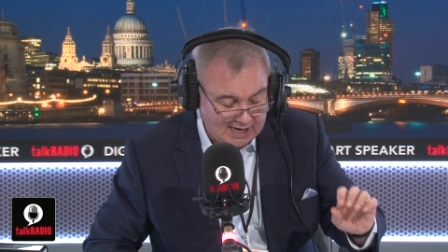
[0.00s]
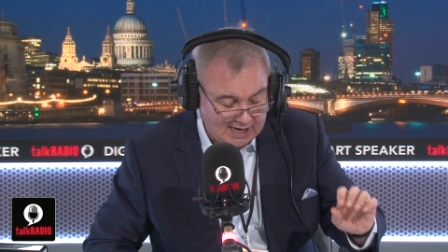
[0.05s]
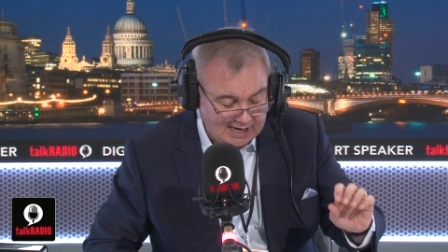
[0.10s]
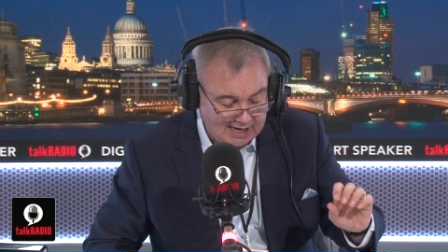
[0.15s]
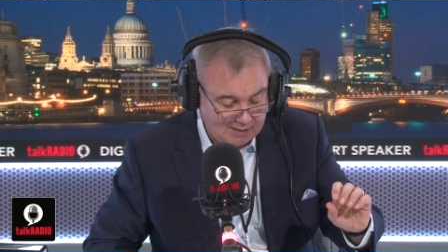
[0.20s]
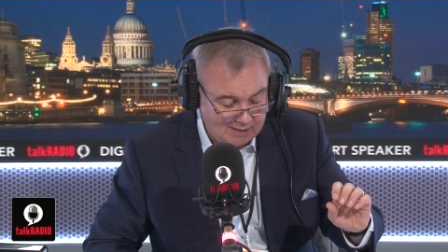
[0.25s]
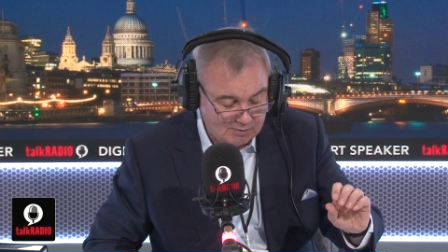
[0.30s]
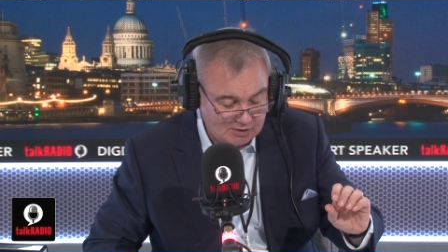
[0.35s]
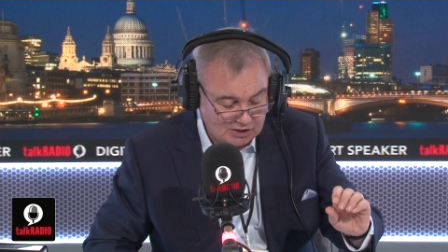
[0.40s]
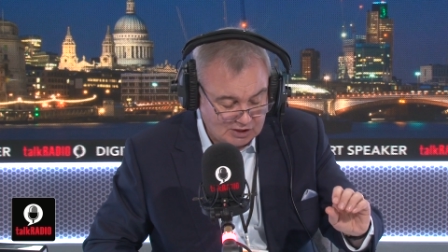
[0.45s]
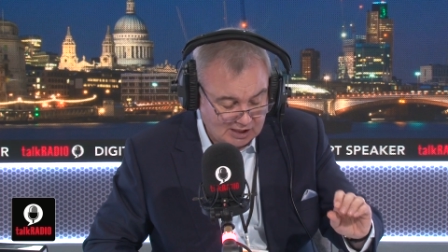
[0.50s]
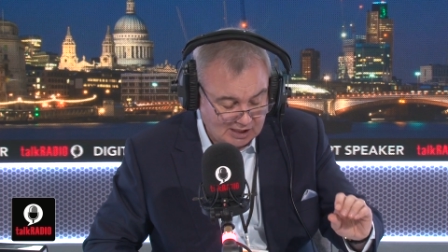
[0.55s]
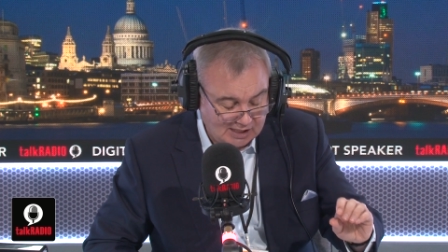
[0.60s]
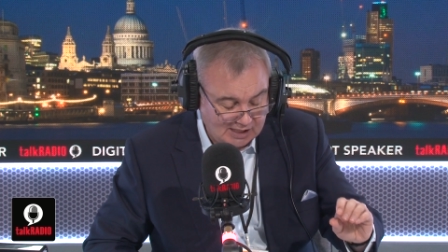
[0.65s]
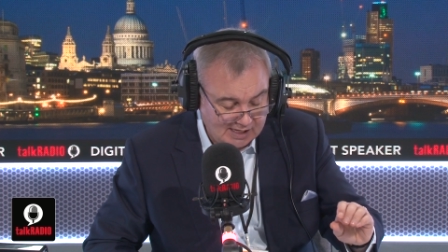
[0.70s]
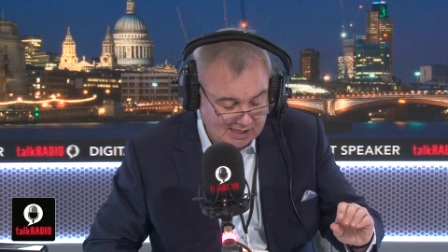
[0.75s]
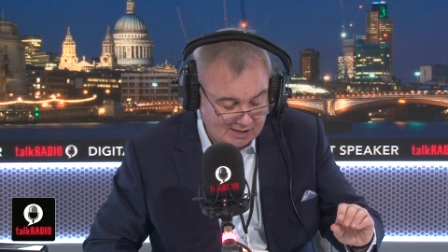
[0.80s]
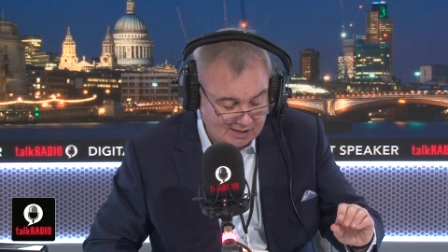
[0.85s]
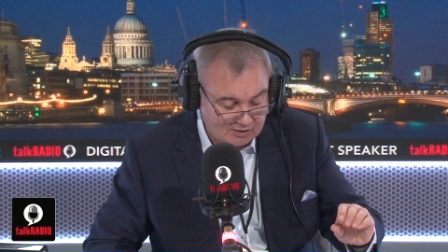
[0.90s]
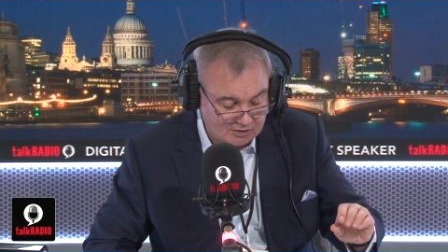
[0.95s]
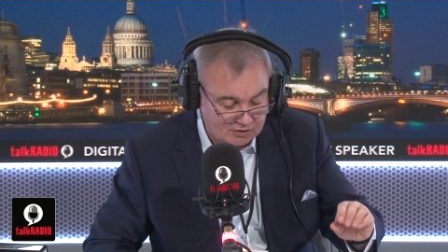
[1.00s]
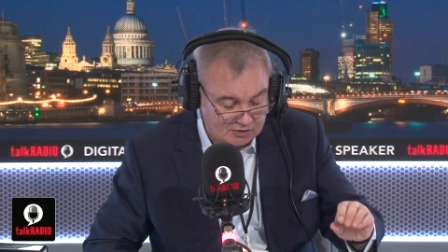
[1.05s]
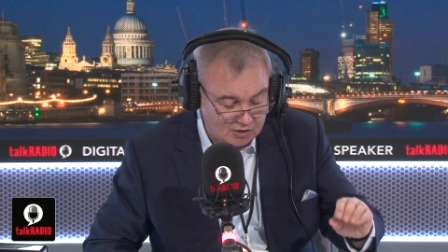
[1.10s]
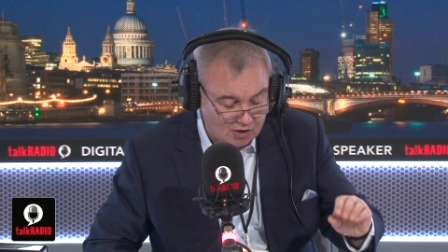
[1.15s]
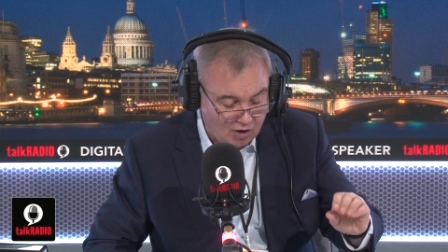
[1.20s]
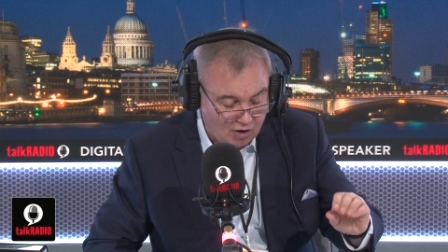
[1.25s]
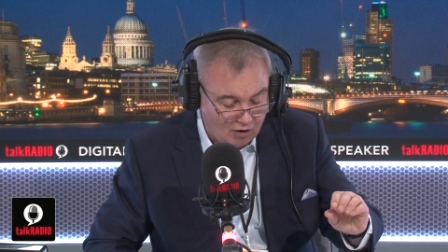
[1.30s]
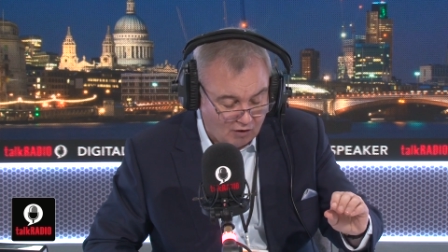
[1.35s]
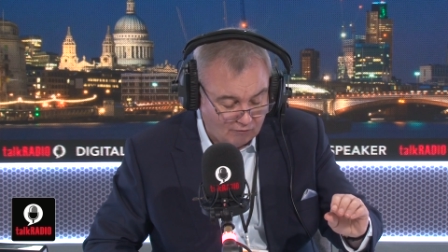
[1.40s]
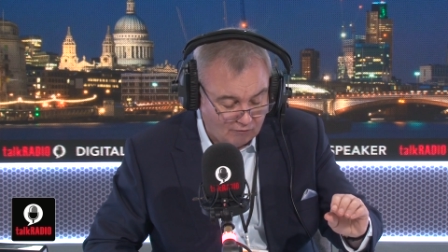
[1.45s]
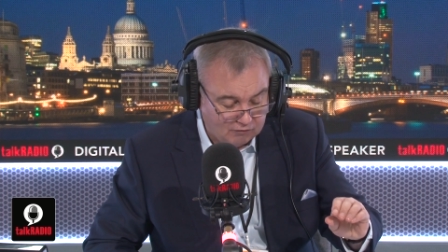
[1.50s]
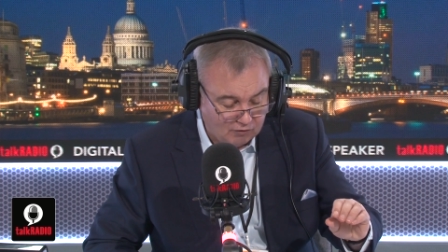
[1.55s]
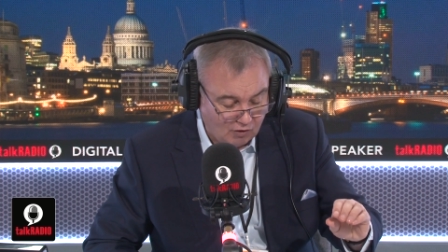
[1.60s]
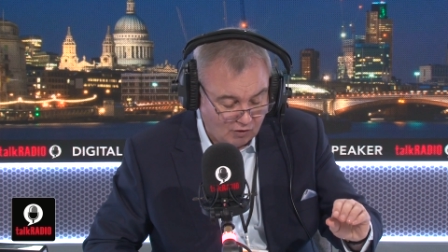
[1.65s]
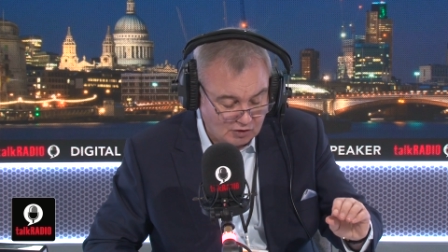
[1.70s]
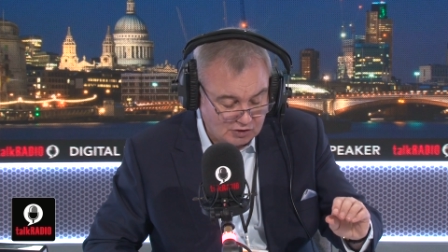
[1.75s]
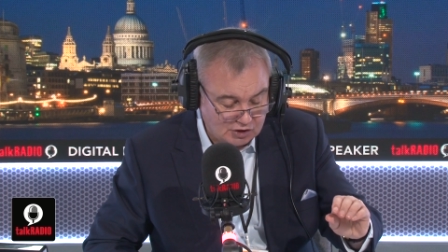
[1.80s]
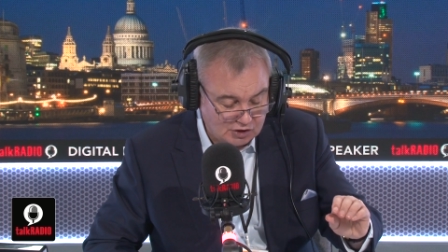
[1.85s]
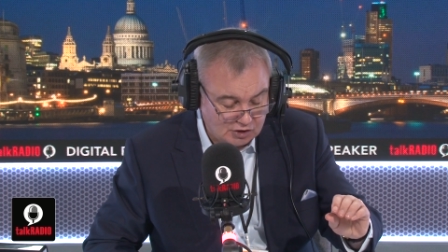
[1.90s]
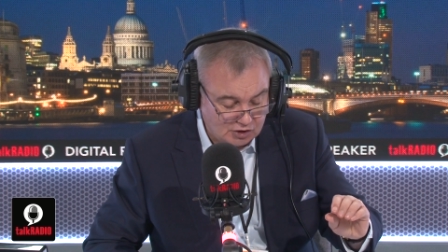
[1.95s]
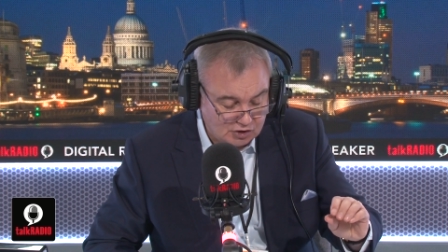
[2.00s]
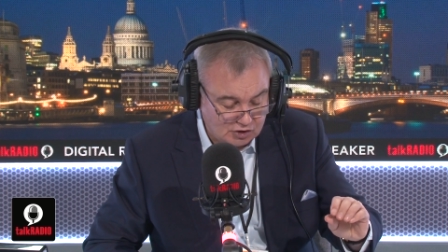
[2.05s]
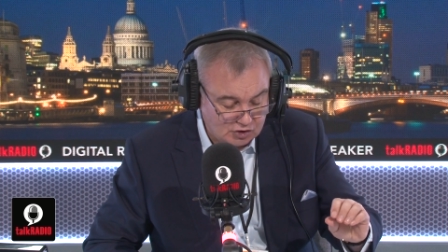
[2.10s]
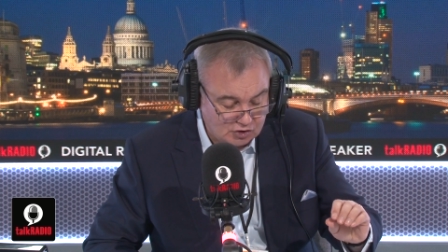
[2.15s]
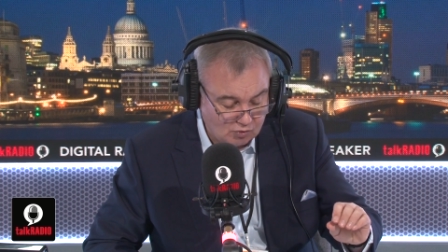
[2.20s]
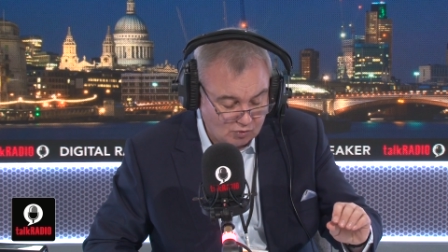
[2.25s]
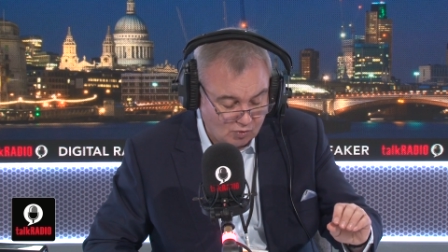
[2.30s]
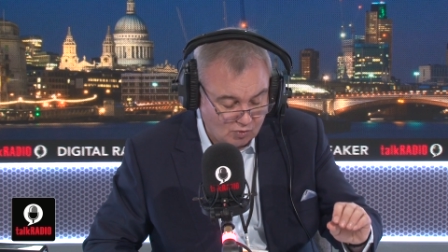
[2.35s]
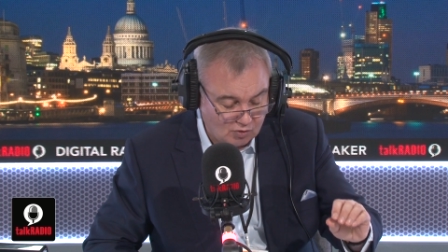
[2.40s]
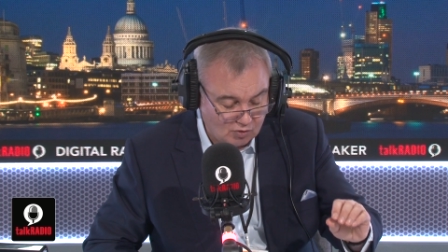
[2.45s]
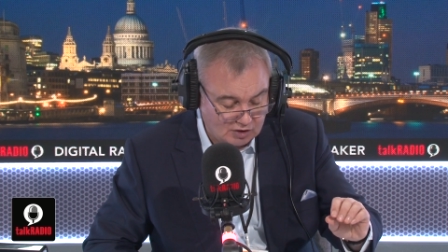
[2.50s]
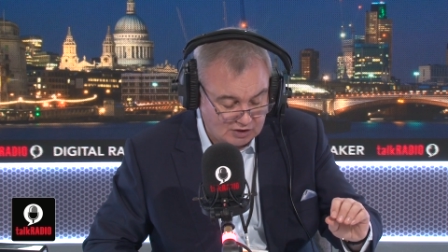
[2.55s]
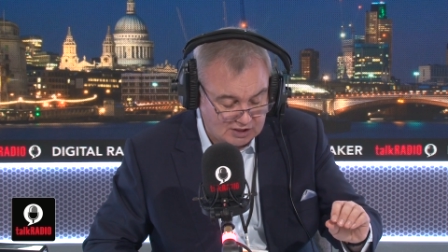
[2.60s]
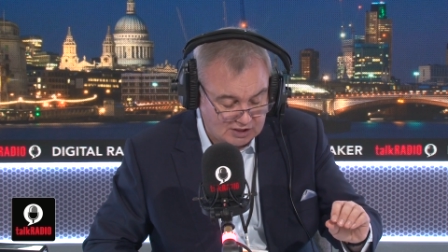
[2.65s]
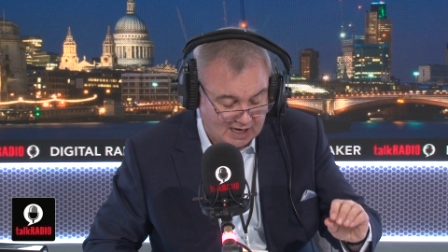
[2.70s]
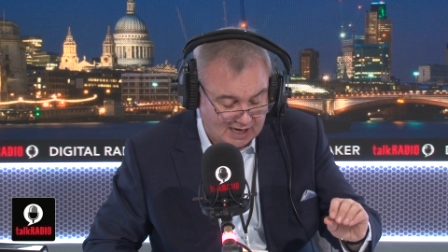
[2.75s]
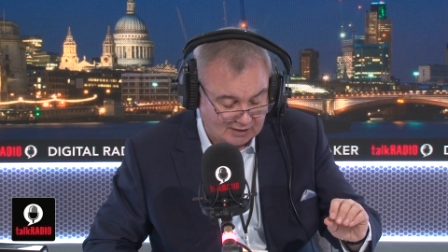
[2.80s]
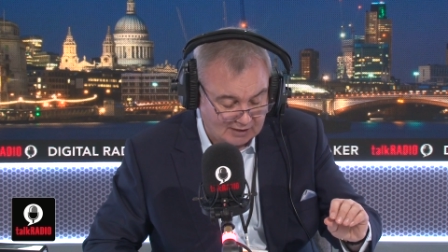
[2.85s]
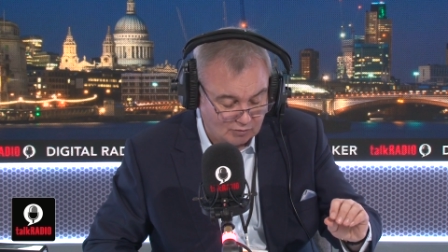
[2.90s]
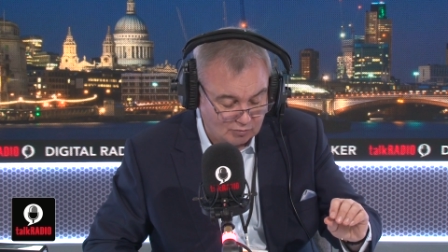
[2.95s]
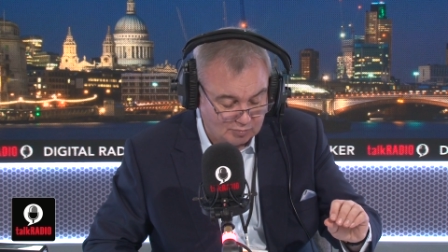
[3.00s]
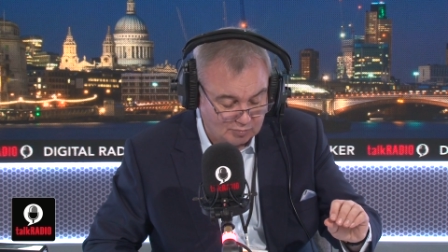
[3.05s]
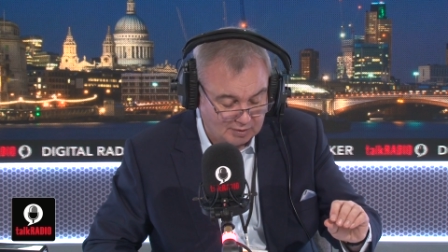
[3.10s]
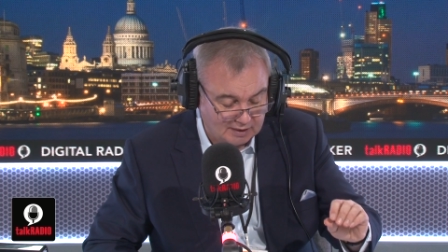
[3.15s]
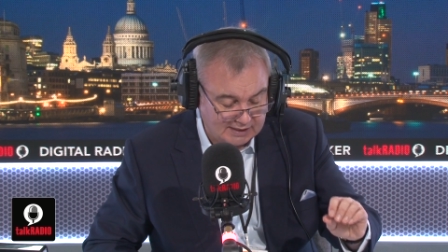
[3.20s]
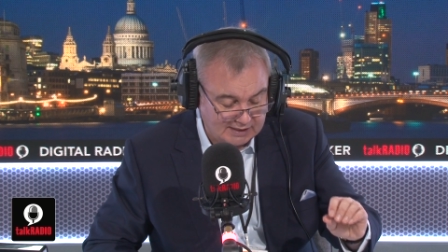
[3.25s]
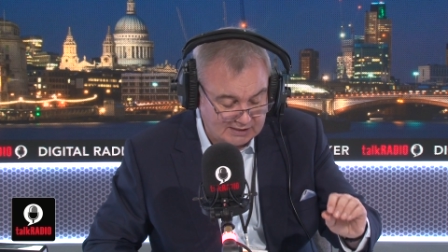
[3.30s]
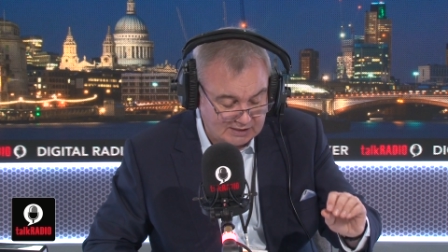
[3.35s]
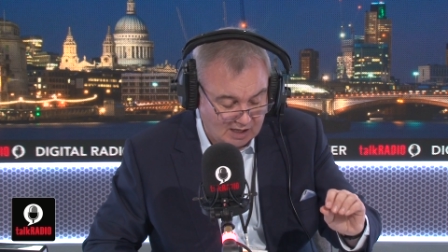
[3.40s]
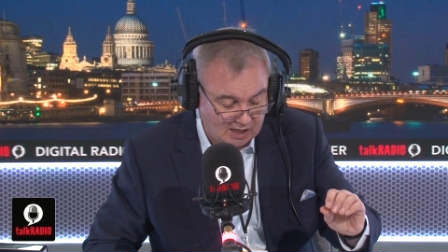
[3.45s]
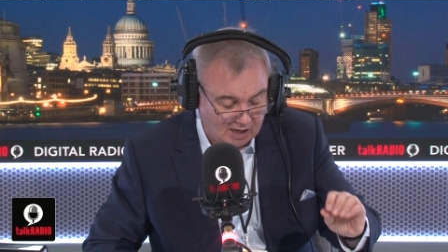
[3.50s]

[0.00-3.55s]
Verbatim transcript: he was cleared of launching a sword attack on police